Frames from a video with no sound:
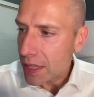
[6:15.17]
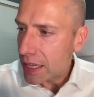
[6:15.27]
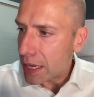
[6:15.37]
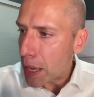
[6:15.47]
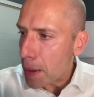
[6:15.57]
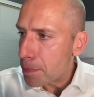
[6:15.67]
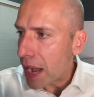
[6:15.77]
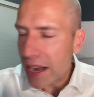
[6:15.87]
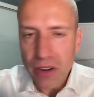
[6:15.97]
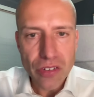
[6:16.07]

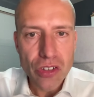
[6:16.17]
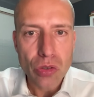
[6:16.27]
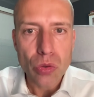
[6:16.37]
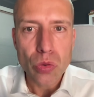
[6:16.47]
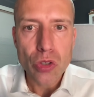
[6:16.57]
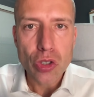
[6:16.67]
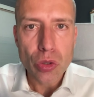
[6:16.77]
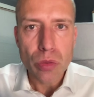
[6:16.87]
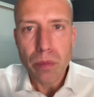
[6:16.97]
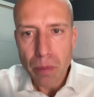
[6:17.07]
buyers
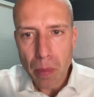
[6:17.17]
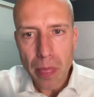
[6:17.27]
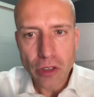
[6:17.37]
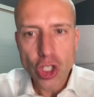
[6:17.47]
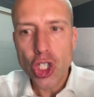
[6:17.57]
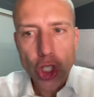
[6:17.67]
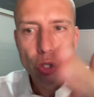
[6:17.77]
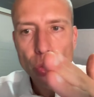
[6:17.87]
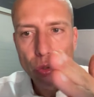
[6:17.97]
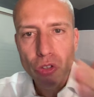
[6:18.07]
to
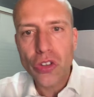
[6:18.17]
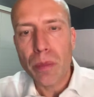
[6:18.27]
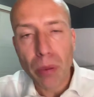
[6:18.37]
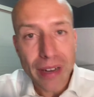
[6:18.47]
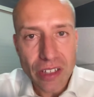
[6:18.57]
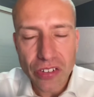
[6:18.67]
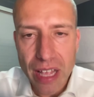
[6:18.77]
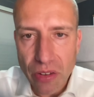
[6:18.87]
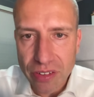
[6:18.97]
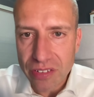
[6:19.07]
choose
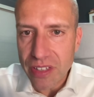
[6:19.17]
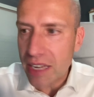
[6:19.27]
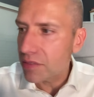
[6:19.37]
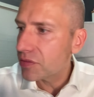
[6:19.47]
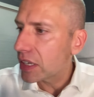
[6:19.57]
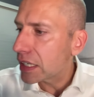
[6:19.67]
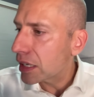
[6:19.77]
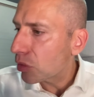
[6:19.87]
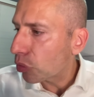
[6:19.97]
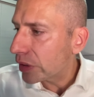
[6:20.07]
pre-sales instead of
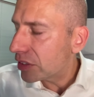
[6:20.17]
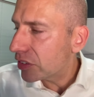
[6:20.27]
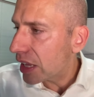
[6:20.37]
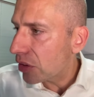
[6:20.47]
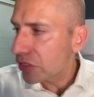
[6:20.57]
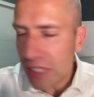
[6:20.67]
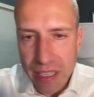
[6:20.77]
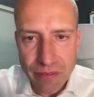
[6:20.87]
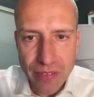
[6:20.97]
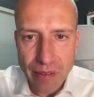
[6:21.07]
resales
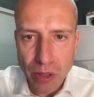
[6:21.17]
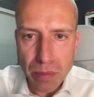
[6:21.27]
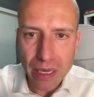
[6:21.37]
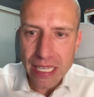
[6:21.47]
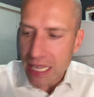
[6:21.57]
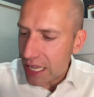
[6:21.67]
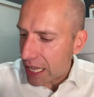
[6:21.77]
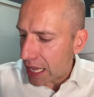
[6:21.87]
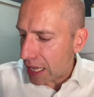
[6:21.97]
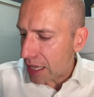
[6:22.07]
if everybody
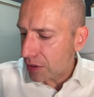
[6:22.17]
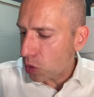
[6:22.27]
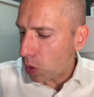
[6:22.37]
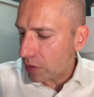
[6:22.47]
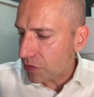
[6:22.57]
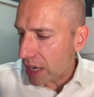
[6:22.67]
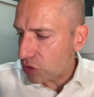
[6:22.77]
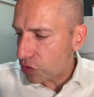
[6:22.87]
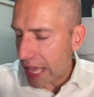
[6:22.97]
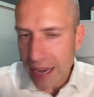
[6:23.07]
qualifies
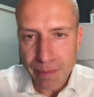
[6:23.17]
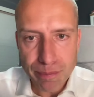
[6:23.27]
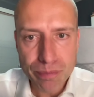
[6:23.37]
for that